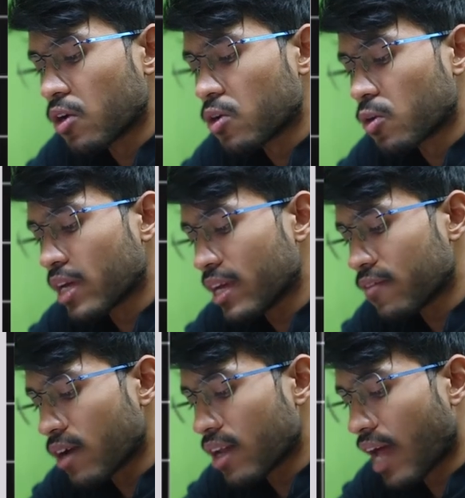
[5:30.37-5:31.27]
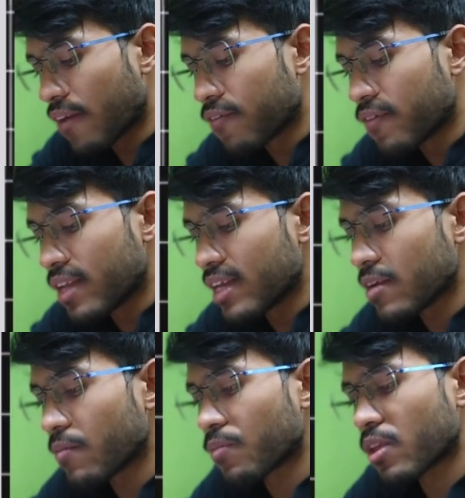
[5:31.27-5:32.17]
to give a live feeling.
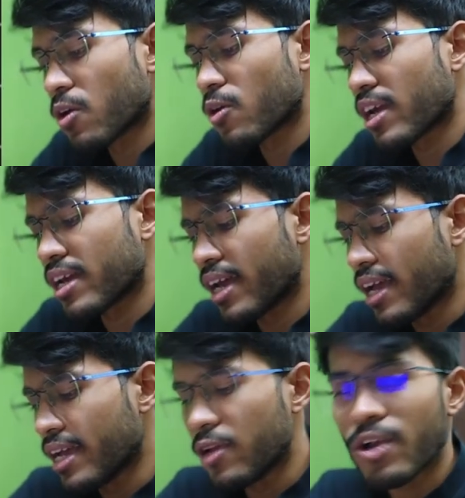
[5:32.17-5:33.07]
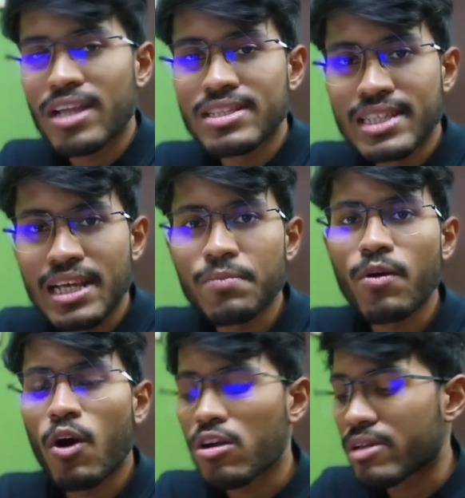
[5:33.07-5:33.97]
Okay, you can skip
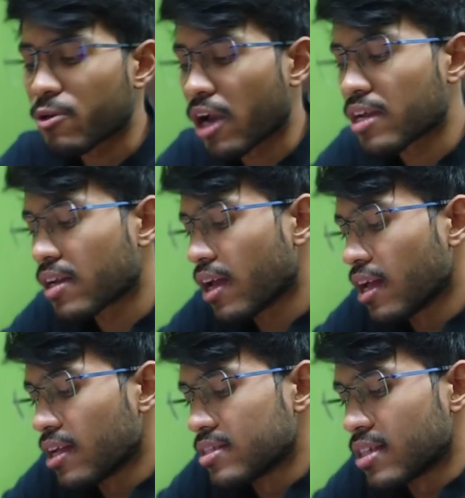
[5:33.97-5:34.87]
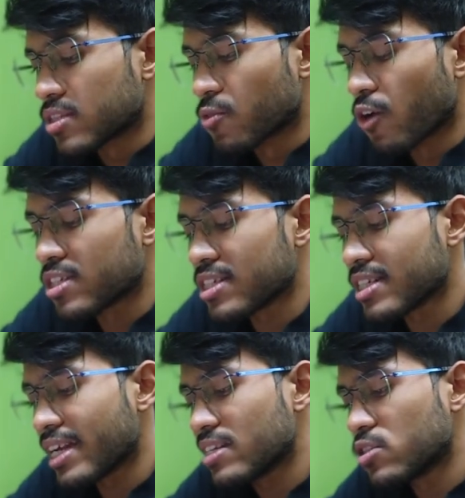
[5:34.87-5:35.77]
or you can just watch it
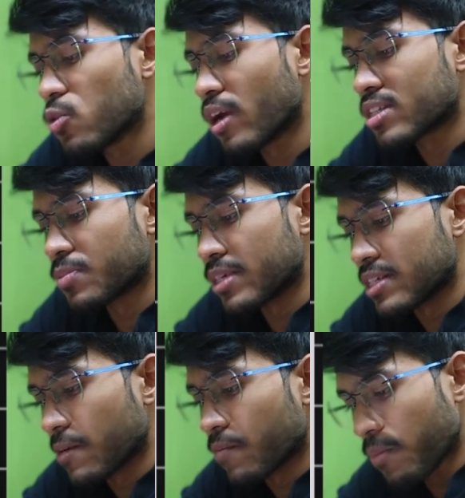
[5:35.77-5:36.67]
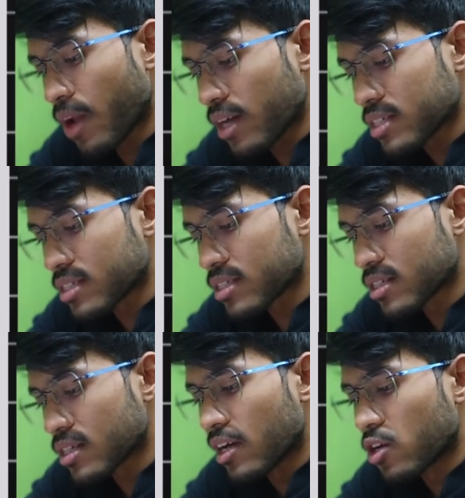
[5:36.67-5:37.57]
in 2x speed plus
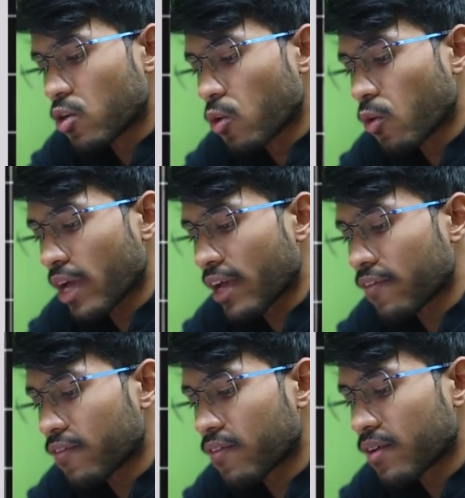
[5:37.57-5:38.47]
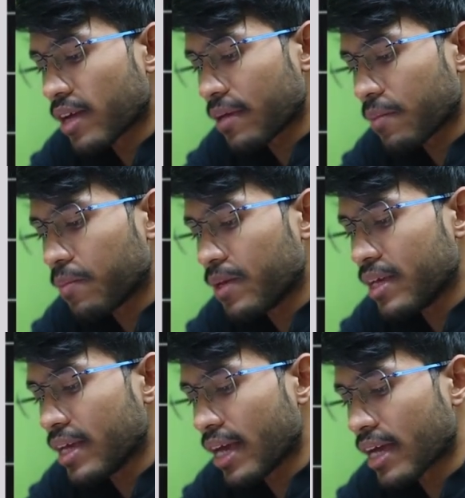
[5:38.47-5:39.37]
rho f
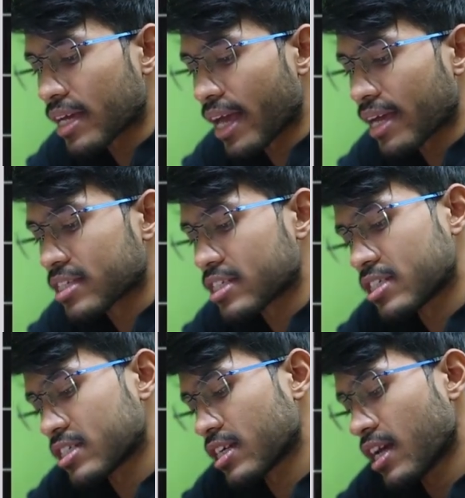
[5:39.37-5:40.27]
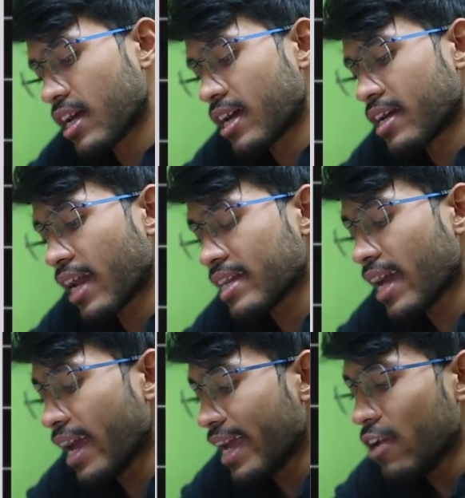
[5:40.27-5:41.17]
bx. Right?
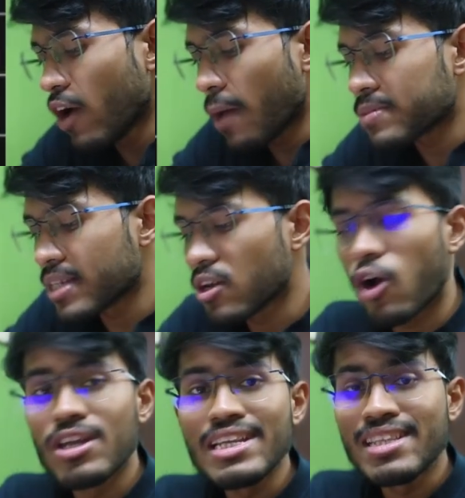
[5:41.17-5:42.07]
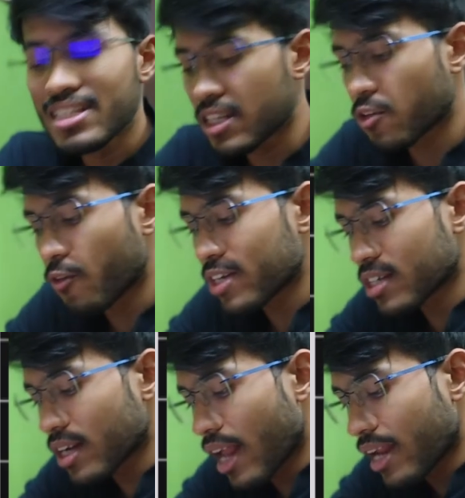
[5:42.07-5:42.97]
You have seen only this
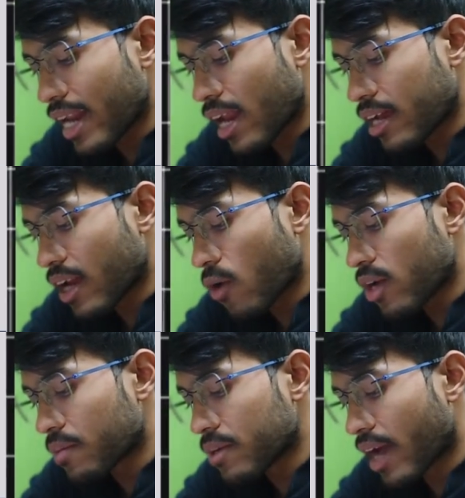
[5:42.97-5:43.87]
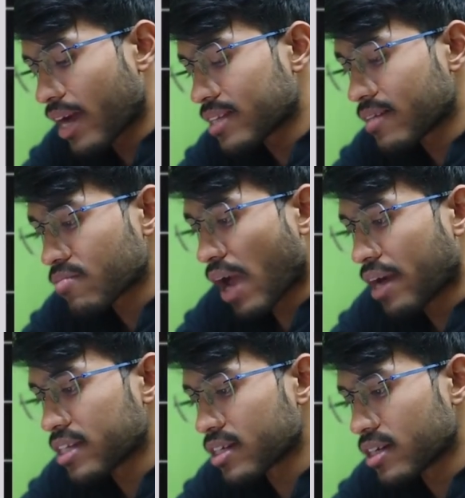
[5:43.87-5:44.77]
equation, and now let me write the
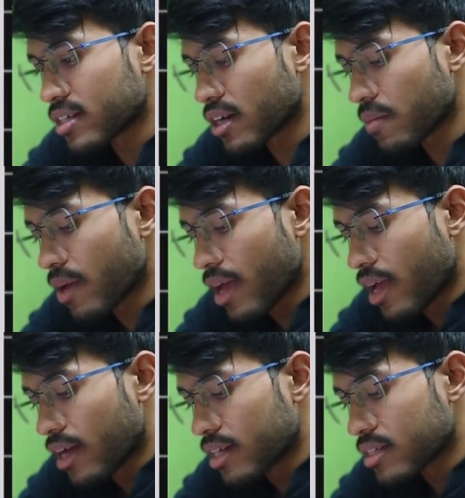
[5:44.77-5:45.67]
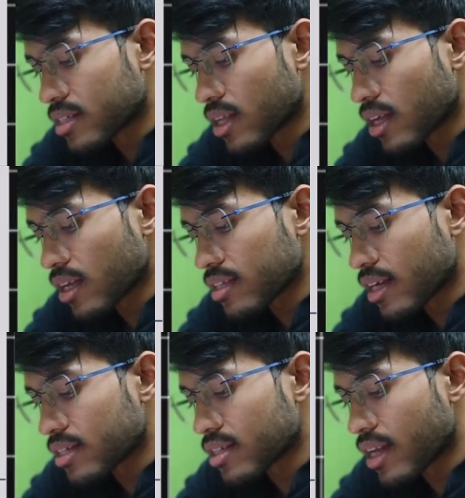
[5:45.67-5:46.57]
additional term.
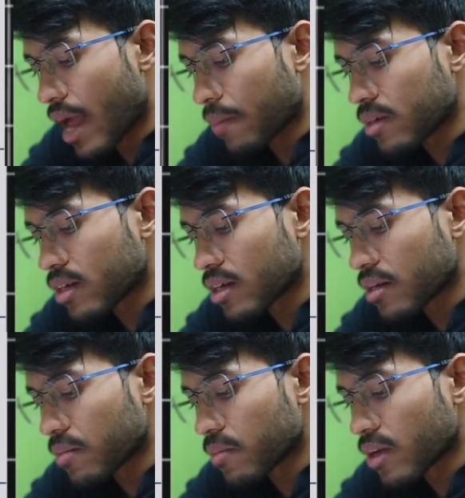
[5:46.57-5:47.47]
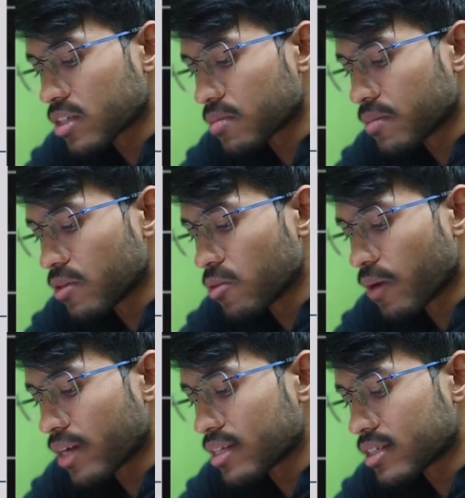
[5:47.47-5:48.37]
That is the lambda plus mu
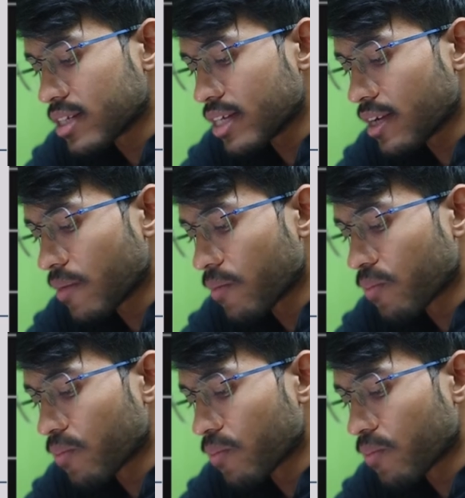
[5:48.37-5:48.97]
by 3